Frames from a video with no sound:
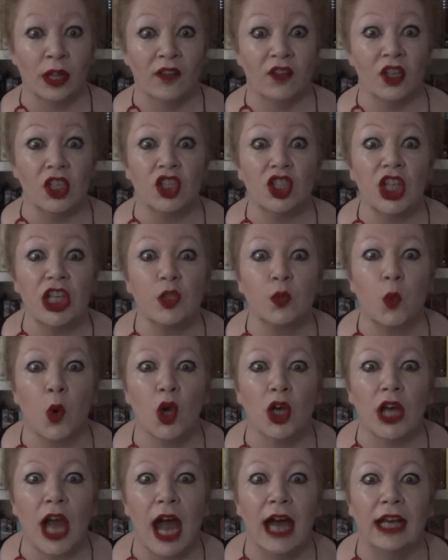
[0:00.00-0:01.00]
If you just
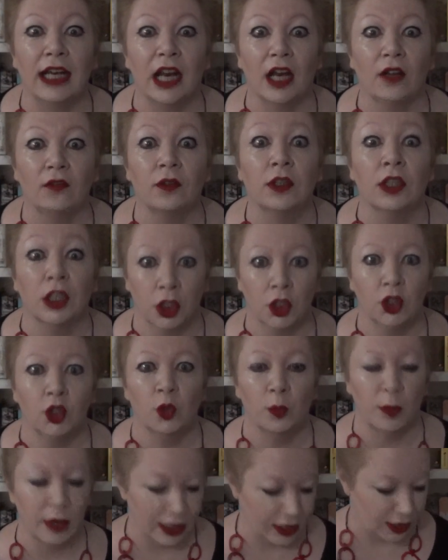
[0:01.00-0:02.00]
work hard enough, you'll
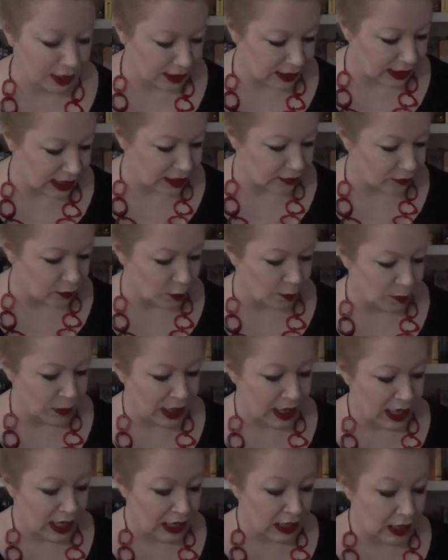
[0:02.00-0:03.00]
be successful.
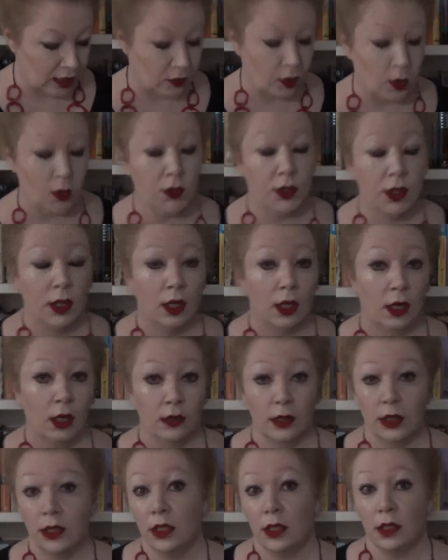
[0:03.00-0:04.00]
Now, of course,
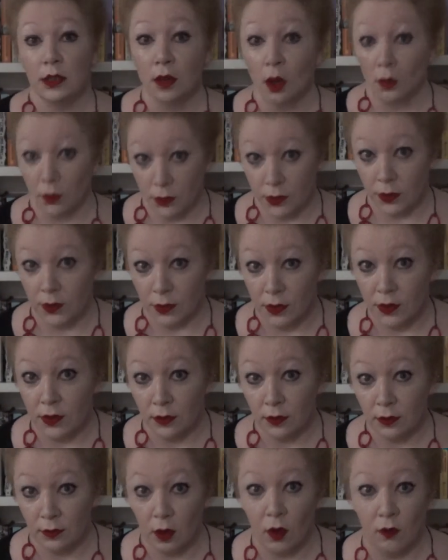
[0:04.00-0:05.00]
this is
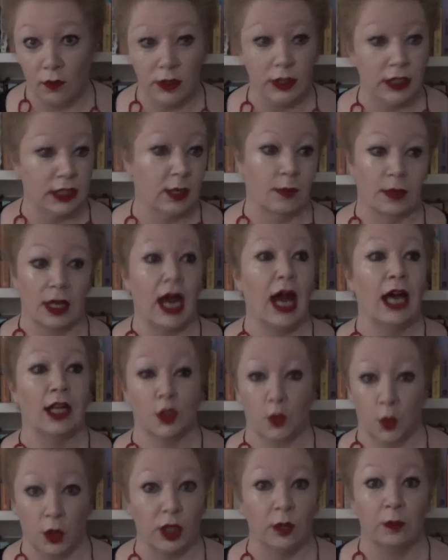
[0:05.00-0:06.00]
nonsense. Obviously, some of the hardest
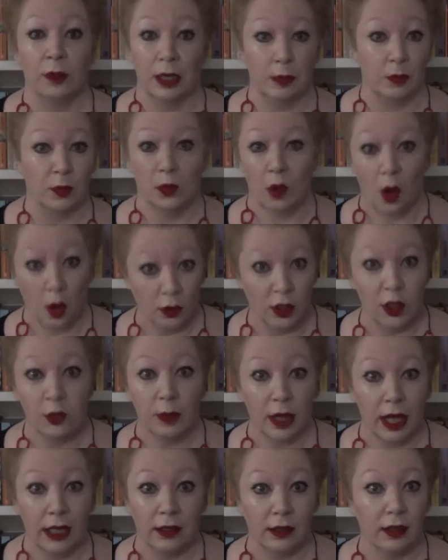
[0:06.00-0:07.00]
working people on this
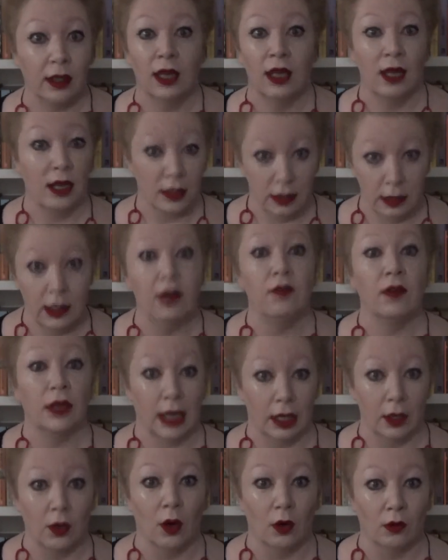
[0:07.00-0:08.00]
planet never
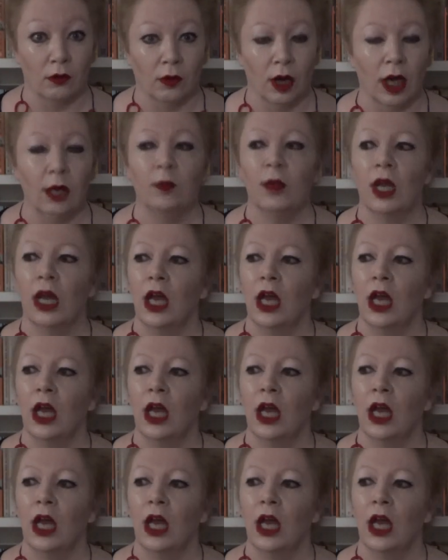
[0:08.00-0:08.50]
get on, right?